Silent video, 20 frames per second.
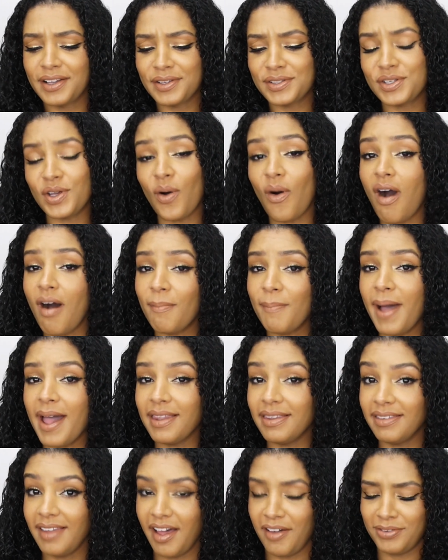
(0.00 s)
So on my
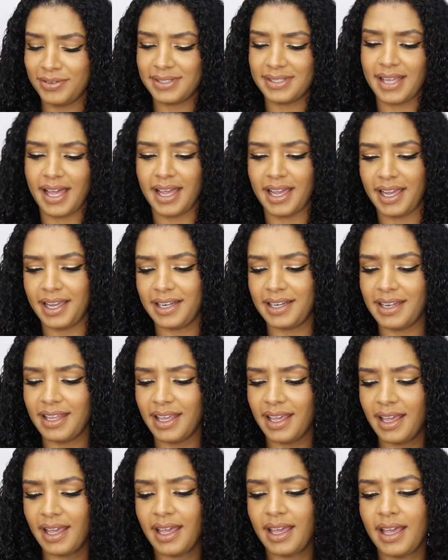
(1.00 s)
left side,
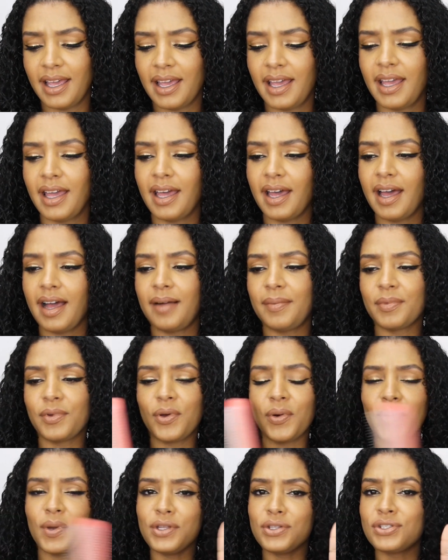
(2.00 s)
I'm
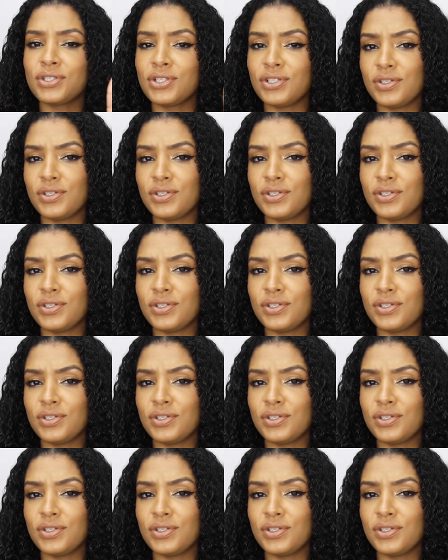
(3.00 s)
going